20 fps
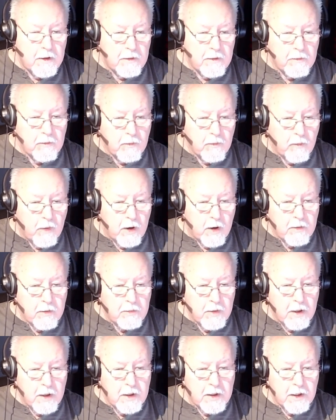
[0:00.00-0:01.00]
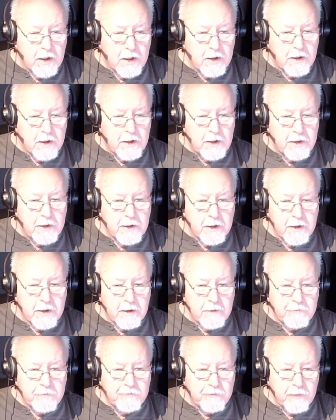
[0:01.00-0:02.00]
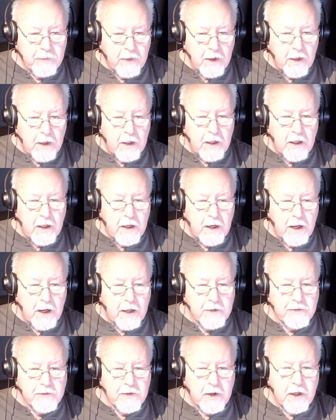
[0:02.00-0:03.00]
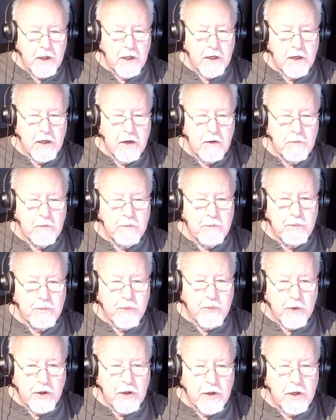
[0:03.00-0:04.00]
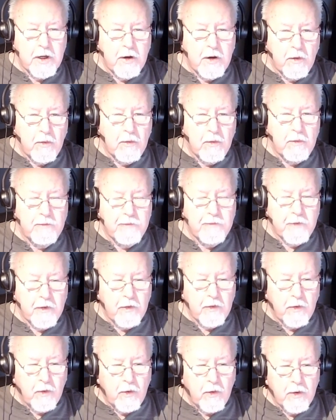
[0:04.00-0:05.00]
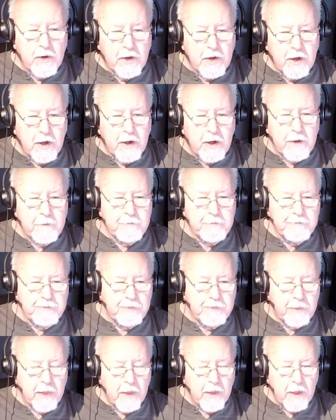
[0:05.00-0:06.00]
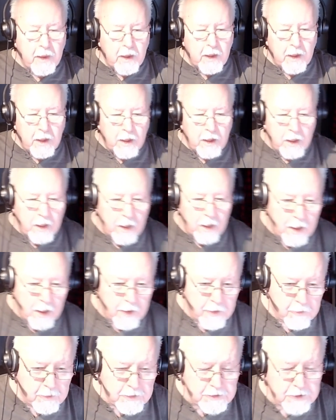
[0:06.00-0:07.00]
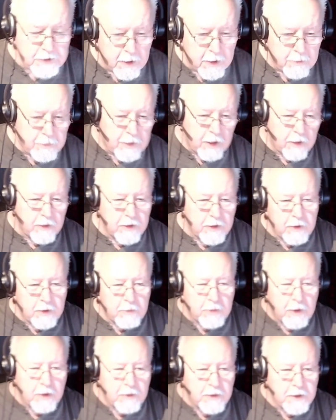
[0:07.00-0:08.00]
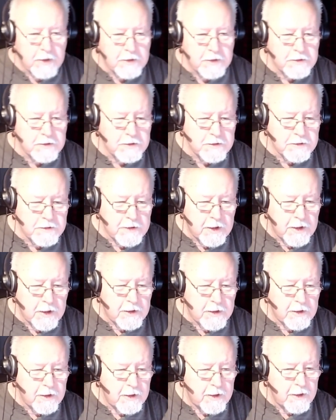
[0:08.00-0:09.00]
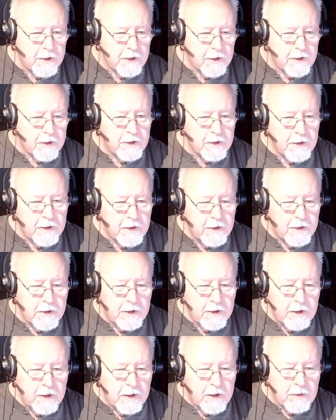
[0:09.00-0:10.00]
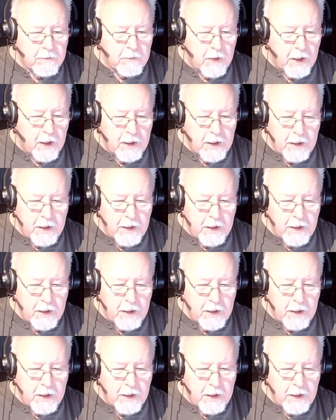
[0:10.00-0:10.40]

water running underneath it it has to get pretty cold for a long time. And the reason I'm telling you about this is that uh, my